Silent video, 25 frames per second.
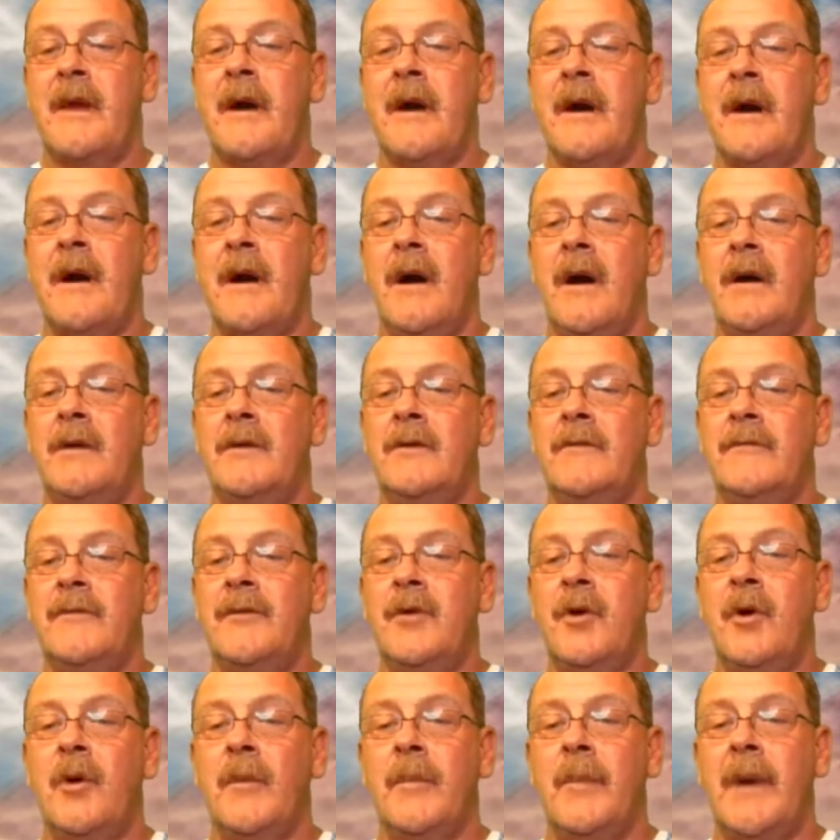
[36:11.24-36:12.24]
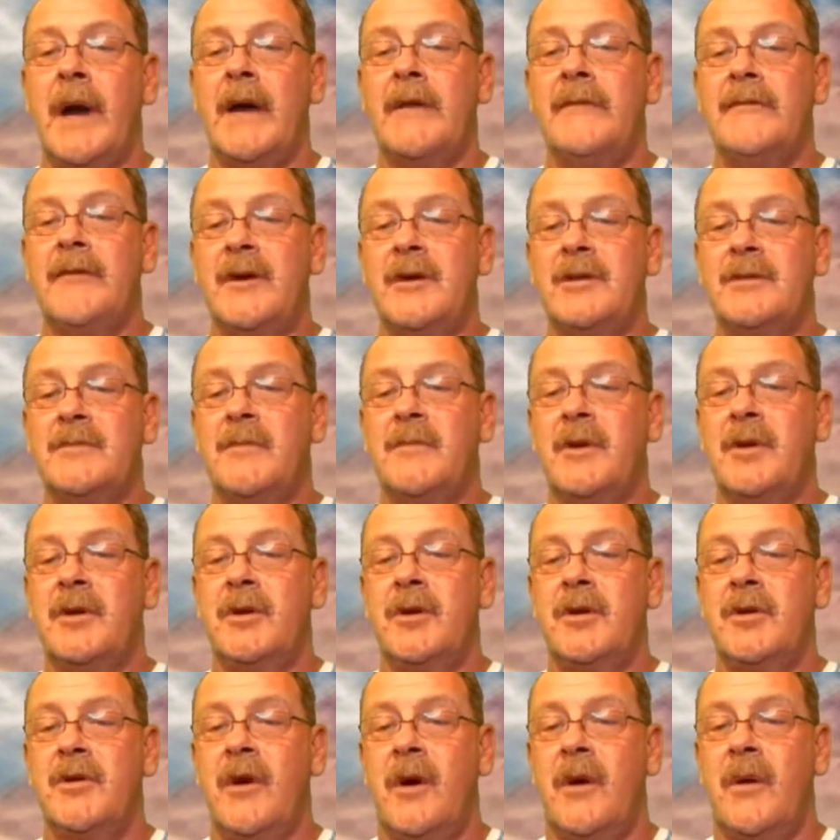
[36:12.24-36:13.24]
If you're a bank fisherman,
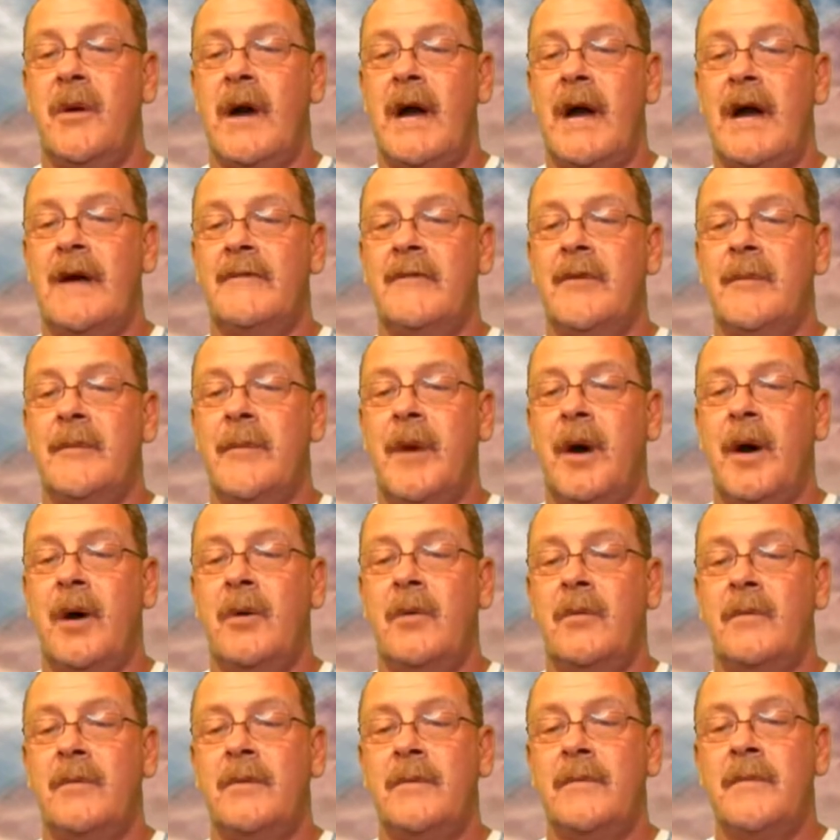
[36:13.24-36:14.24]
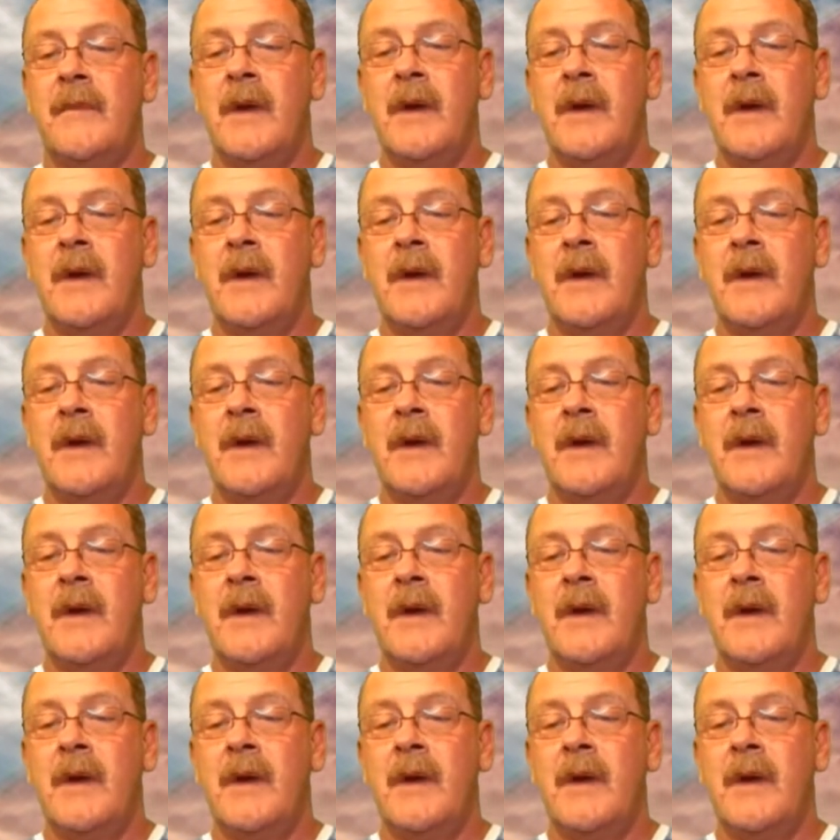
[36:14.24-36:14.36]
you don't have a boat